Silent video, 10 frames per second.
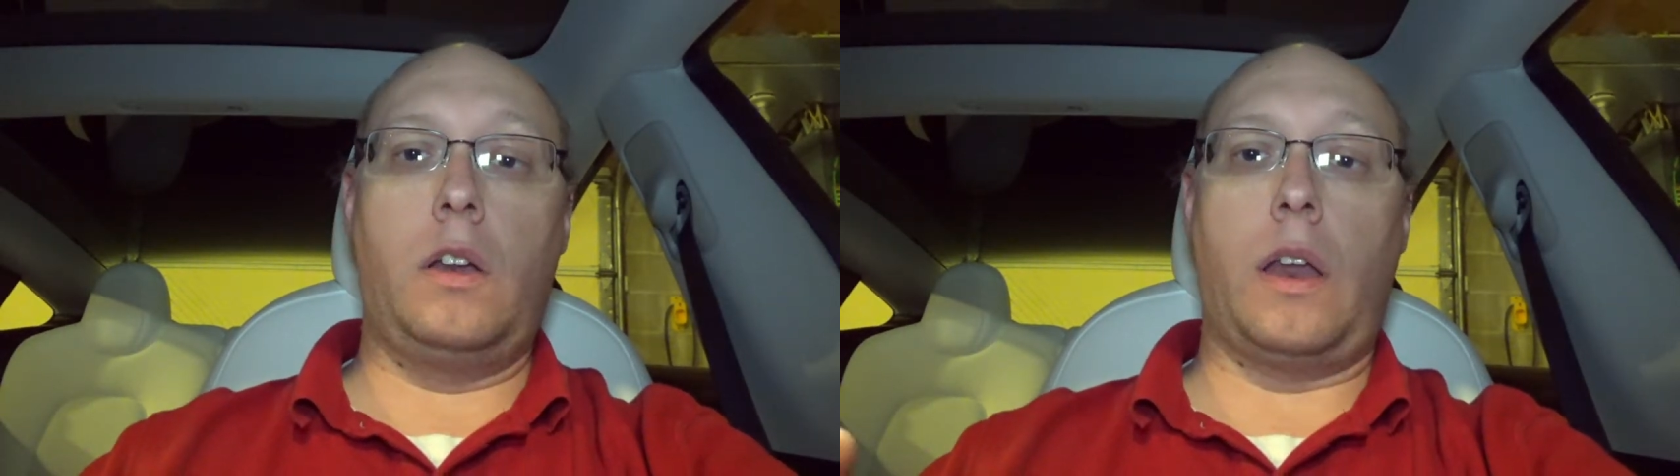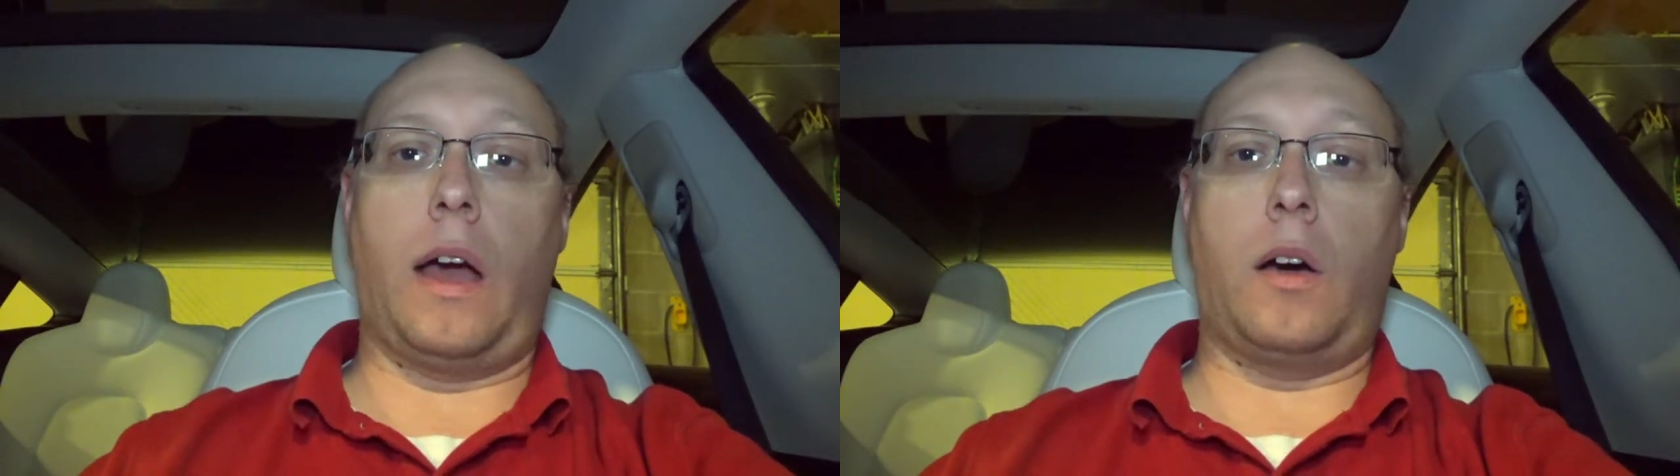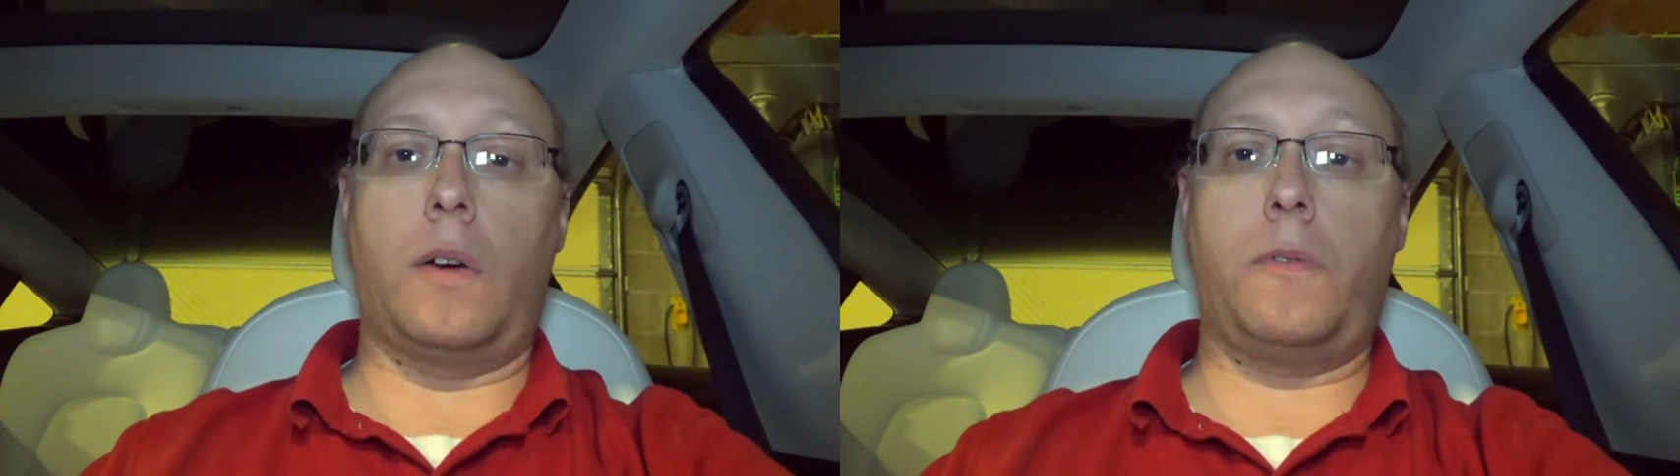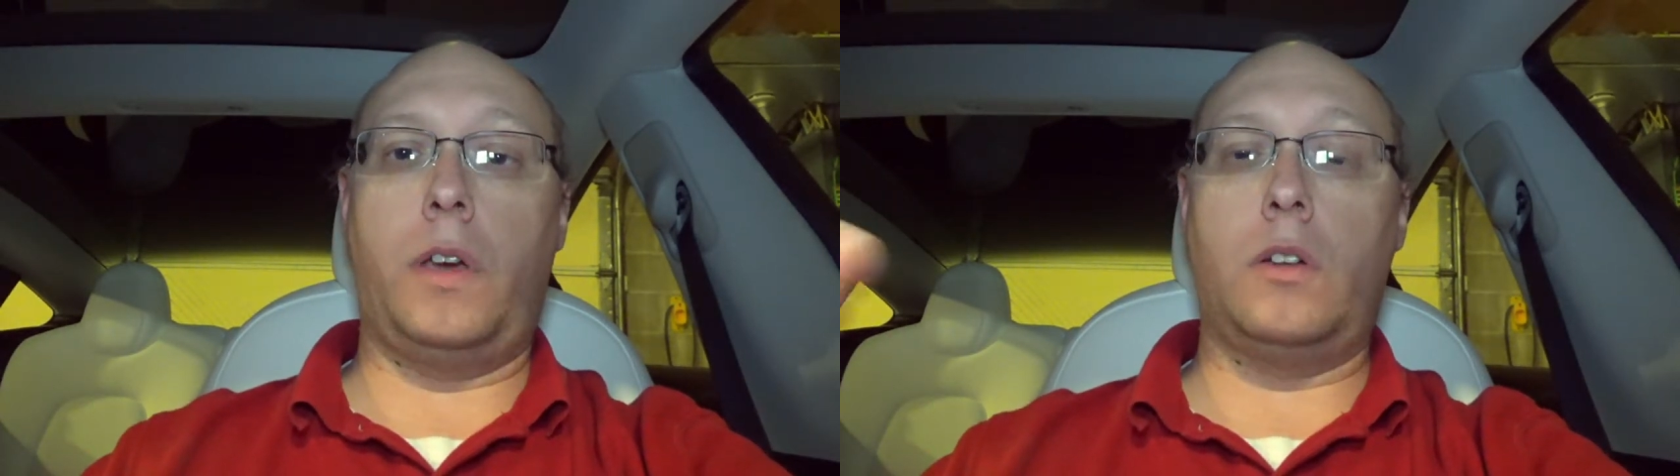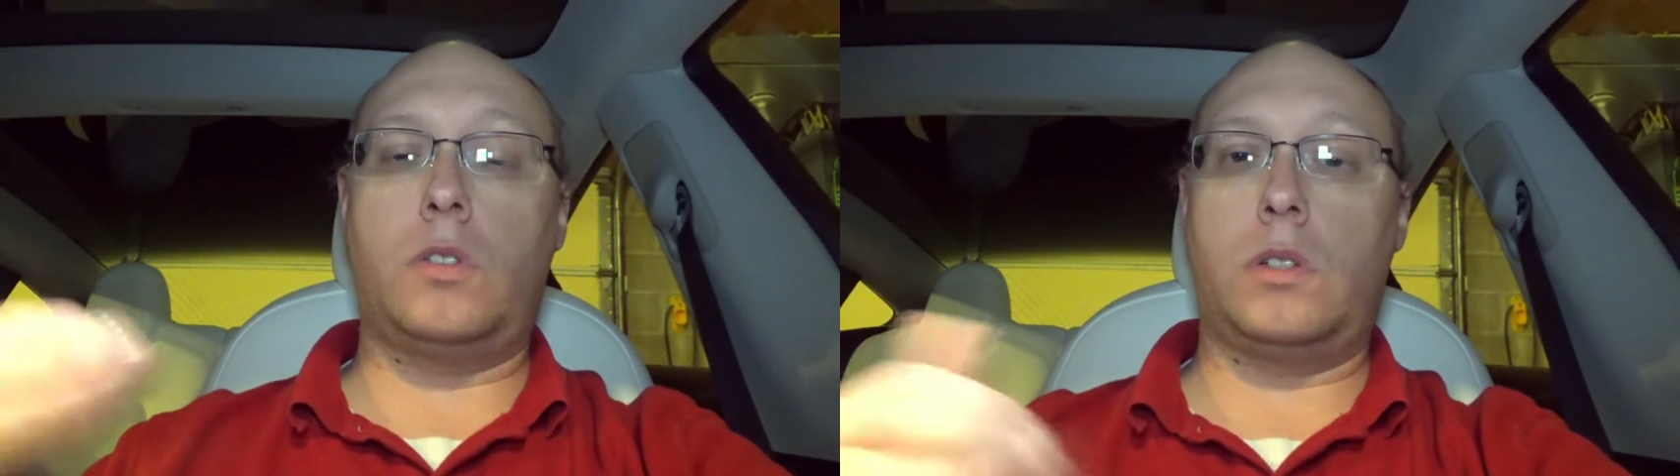Now, if
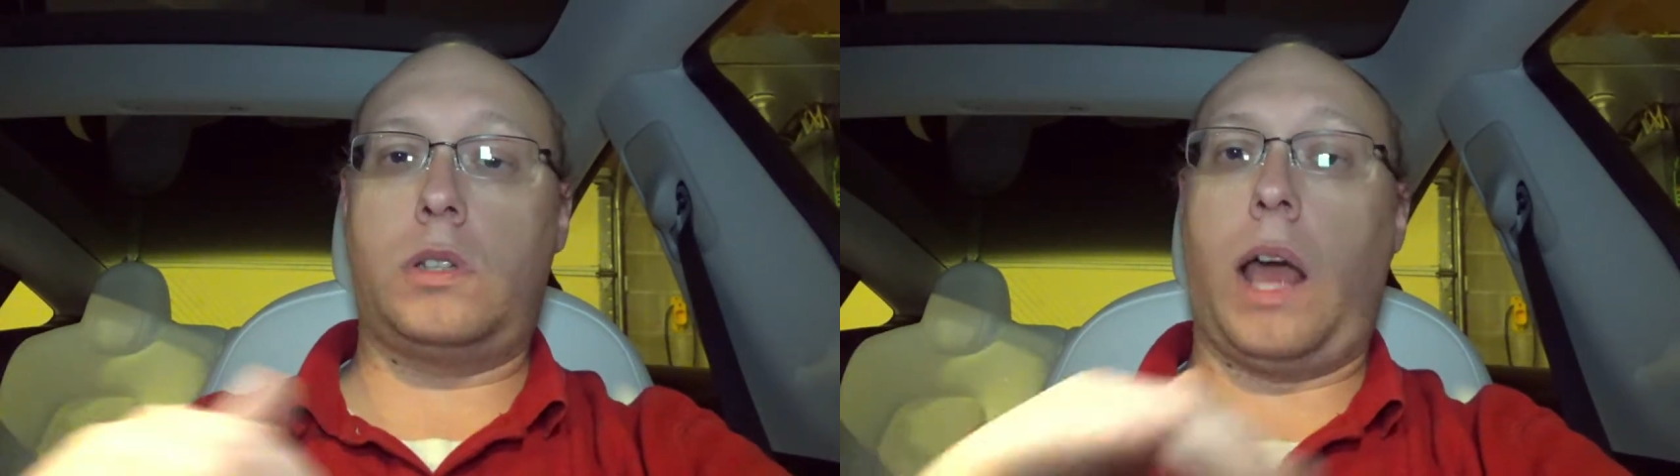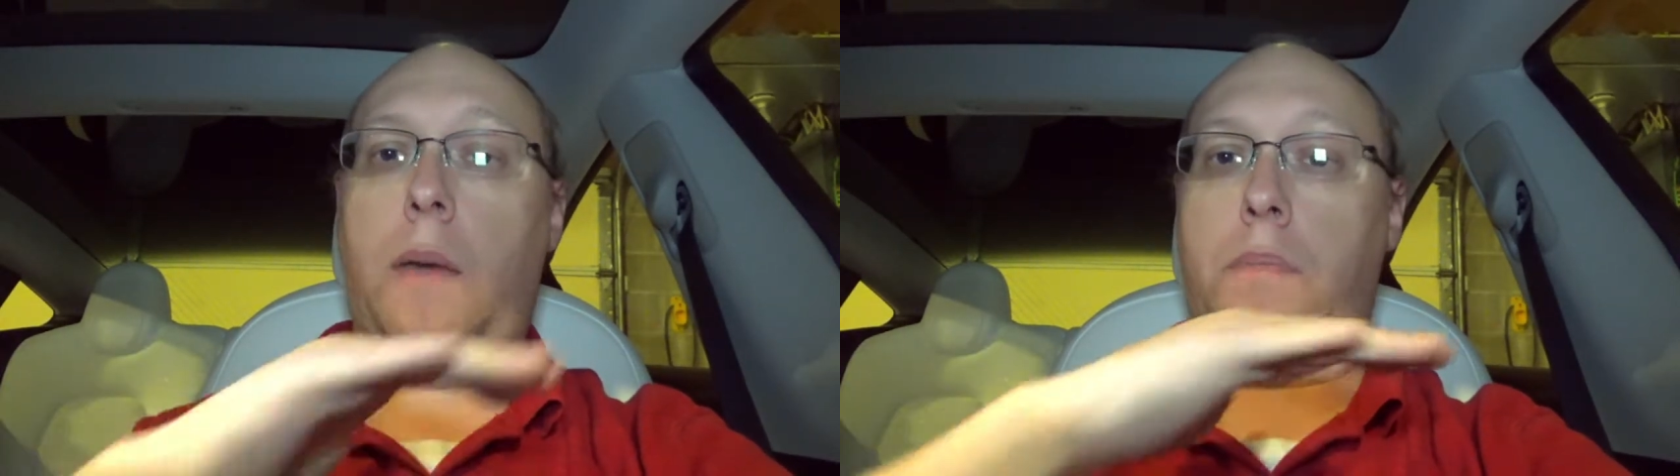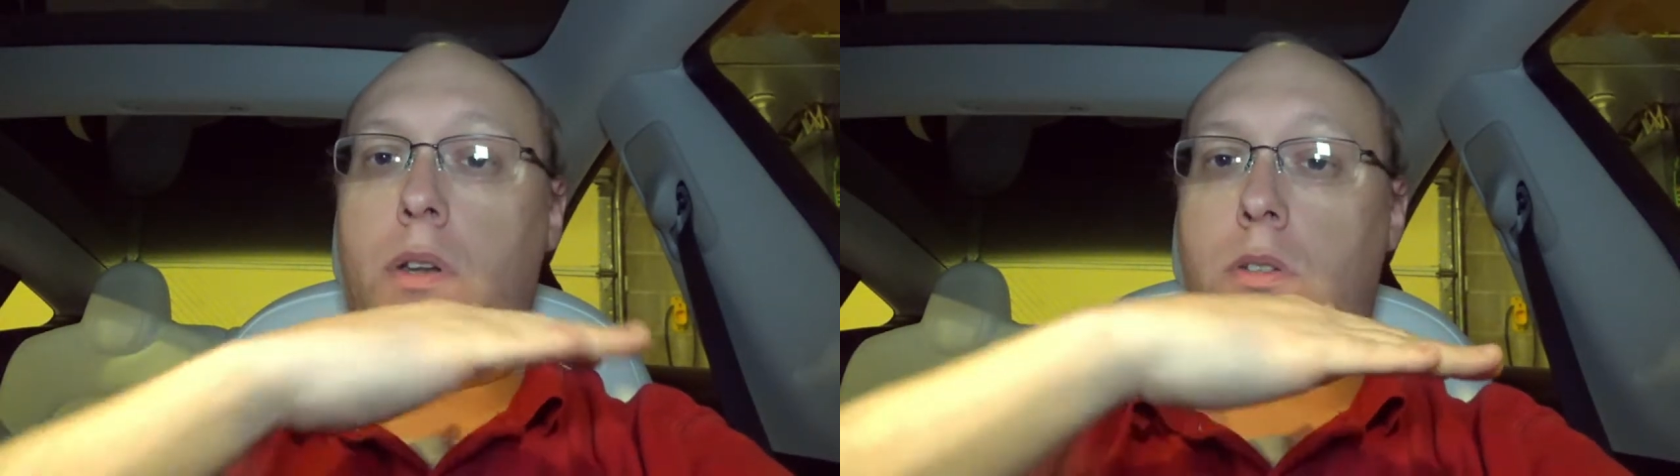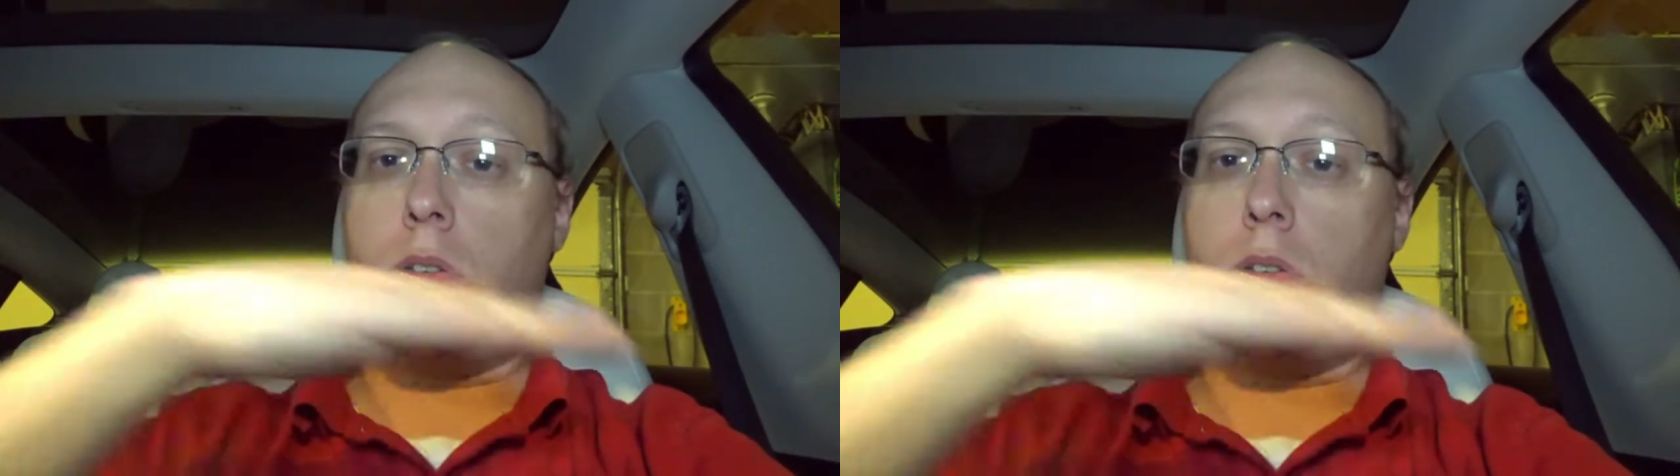you just happen to